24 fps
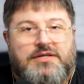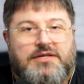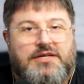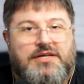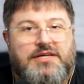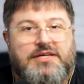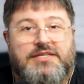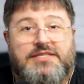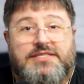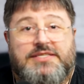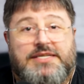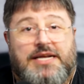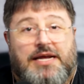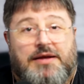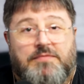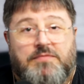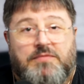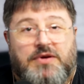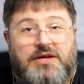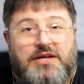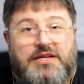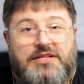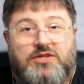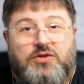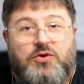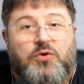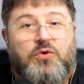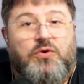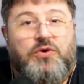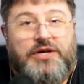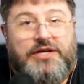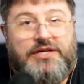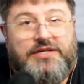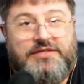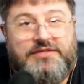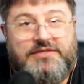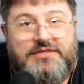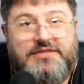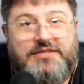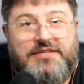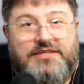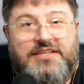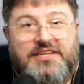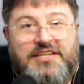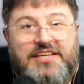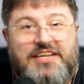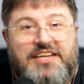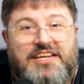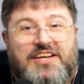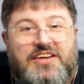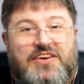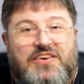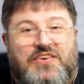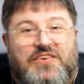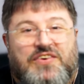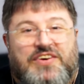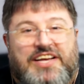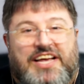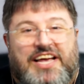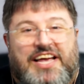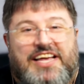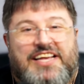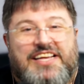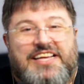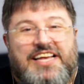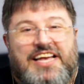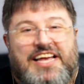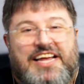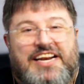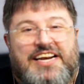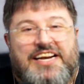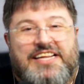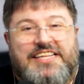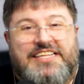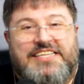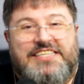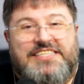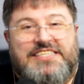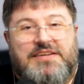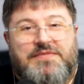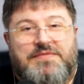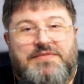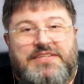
uh some uh, tokens okay and at the same